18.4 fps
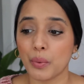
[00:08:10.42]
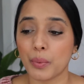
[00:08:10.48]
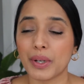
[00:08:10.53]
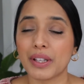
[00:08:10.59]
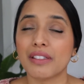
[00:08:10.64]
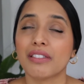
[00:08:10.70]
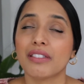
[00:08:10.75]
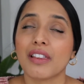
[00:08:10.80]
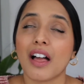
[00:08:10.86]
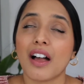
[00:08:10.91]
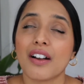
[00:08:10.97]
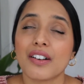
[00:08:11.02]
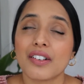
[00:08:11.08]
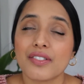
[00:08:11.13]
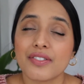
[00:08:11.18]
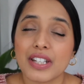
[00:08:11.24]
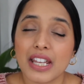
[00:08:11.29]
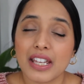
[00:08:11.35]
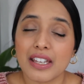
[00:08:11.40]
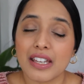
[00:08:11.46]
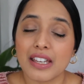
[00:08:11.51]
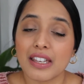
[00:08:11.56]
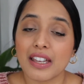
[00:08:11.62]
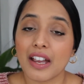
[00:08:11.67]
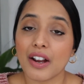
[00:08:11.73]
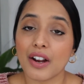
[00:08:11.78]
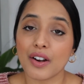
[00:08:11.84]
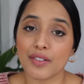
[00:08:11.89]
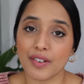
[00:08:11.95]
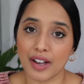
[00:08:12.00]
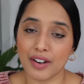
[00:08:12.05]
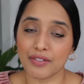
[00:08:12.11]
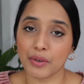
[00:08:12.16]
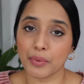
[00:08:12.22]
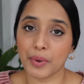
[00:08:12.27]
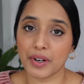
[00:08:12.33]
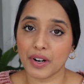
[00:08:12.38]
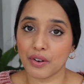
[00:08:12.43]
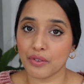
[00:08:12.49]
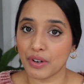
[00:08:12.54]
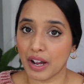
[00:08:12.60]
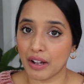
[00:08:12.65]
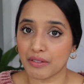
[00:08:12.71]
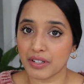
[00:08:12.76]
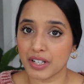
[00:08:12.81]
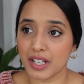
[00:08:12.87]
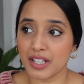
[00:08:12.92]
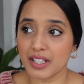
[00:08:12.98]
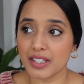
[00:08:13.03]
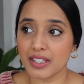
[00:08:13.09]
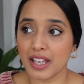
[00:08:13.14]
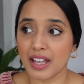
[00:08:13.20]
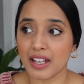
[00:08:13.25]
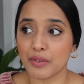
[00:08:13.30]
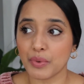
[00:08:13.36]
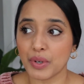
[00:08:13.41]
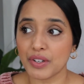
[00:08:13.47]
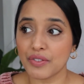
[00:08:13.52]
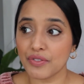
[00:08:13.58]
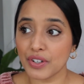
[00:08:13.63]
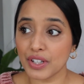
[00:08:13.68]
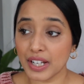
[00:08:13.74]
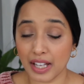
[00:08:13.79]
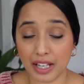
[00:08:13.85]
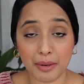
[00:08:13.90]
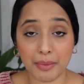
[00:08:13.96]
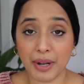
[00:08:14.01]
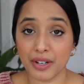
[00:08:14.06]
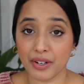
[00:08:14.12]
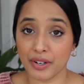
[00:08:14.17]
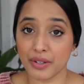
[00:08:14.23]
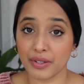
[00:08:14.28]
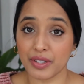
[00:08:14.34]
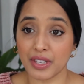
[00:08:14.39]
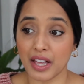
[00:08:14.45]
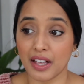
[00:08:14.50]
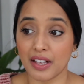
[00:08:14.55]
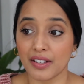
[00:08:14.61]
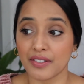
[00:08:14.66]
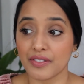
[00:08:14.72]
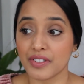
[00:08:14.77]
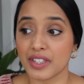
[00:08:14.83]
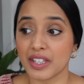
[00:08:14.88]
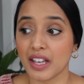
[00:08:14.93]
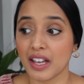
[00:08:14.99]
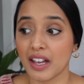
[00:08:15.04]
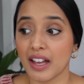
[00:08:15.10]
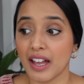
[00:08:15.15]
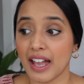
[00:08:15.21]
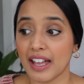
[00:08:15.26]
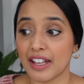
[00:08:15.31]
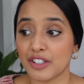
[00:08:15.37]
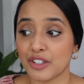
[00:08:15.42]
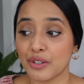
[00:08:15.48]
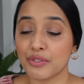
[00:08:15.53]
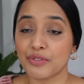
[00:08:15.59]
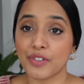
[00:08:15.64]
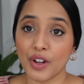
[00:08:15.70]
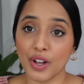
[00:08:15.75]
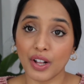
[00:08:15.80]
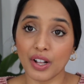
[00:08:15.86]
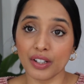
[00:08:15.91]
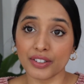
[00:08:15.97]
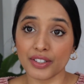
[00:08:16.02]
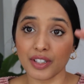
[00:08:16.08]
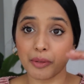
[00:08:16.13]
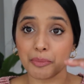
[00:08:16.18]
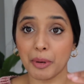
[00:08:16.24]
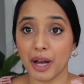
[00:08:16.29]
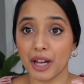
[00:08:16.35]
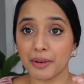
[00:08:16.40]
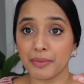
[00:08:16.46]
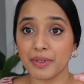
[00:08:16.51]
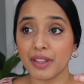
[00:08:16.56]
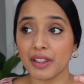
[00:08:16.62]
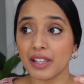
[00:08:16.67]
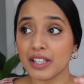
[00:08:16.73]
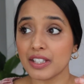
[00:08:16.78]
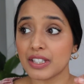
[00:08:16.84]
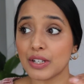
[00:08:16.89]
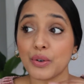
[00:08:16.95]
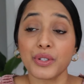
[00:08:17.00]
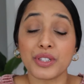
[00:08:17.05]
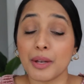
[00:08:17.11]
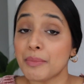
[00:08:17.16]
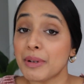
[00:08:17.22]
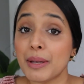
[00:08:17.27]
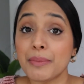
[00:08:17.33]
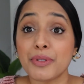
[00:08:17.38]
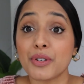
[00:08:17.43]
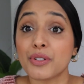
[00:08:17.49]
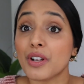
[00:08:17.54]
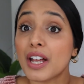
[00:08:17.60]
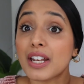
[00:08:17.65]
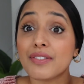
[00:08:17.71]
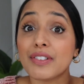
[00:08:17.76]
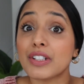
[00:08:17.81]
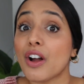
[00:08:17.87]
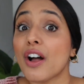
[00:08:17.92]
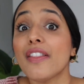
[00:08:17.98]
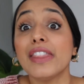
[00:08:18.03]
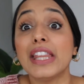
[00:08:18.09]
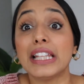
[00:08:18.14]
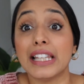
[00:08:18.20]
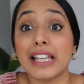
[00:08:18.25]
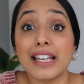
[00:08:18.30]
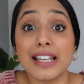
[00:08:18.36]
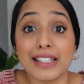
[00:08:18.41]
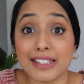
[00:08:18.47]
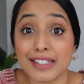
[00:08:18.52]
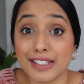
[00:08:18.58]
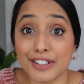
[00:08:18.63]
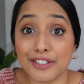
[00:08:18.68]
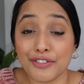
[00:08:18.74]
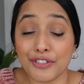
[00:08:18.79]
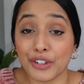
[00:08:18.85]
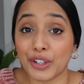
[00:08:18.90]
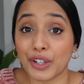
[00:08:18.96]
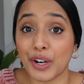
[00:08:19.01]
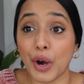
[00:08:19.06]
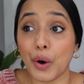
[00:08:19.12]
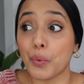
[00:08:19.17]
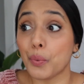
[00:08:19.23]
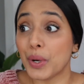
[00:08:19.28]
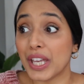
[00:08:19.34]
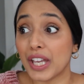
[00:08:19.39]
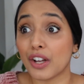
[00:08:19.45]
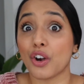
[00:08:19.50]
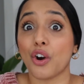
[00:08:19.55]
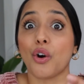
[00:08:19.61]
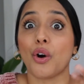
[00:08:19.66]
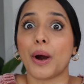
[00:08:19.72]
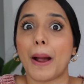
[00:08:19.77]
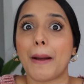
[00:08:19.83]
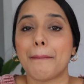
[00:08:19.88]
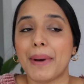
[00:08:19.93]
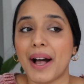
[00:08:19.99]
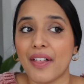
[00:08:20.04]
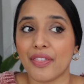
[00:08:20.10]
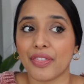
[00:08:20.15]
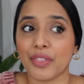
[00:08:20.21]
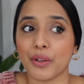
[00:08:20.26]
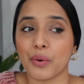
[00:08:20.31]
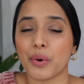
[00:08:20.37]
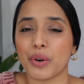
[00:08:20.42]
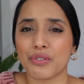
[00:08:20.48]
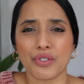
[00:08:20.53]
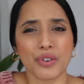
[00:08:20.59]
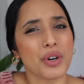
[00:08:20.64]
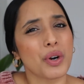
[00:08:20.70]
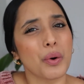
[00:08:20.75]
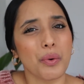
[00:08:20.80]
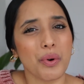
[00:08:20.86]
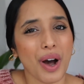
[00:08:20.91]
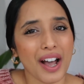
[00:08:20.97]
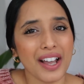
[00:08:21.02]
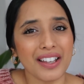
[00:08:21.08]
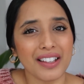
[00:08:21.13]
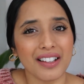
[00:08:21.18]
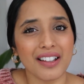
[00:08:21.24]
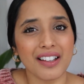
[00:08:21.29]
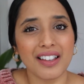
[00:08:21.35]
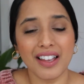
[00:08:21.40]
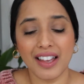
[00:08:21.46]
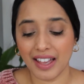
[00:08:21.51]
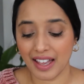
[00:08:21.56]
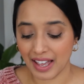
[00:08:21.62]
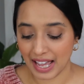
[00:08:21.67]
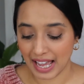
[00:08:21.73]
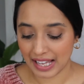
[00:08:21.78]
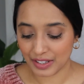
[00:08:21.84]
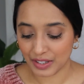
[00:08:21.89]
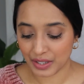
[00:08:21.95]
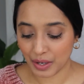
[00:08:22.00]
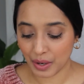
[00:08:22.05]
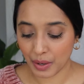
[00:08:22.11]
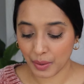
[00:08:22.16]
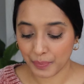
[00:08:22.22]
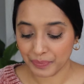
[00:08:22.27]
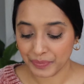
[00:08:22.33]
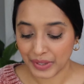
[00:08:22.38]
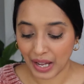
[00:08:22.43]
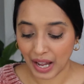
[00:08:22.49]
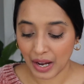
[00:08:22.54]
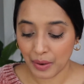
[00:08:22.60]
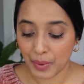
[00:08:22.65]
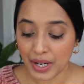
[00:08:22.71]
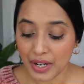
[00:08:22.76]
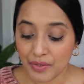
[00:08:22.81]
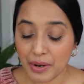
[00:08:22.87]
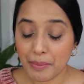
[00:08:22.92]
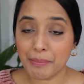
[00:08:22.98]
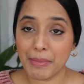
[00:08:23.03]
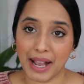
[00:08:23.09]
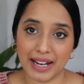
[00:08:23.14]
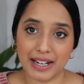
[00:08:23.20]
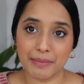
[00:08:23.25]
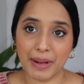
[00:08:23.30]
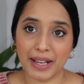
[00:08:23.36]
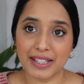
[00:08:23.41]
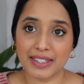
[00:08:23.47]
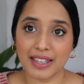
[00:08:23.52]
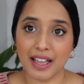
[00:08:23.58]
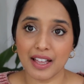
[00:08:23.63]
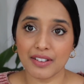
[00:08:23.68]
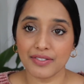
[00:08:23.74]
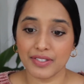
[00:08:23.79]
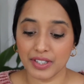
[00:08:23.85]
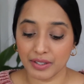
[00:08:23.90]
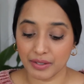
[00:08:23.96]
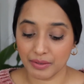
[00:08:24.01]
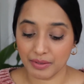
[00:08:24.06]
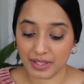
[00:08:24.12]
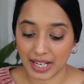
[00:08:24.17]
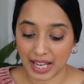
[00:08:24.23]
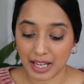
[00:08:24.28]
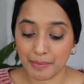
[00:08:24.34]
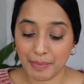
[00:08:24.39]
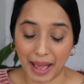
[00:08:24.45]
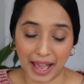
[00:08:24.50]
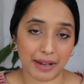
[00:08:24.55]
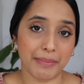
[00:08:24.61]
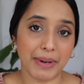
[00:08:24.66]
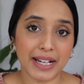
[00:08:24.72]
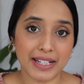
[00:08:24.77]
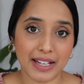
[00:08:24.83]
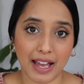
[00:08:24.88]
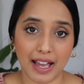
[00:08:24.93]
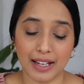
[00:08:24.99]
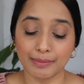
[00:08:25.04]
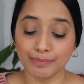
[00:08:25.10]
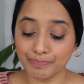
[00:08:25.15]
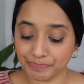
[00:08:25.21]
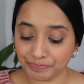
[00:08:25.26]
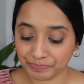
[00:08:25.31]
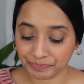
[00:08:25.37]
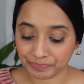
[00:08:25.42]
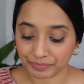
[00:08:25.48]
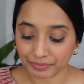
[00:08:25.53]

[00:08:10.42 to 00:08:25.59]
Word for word: we love taking care of everyone around us and we forget about ourselves and you fall to the bottom of the list or sometimes you're not even on the list for a week or a month or for a while. And so I want to remind myself to take back my time.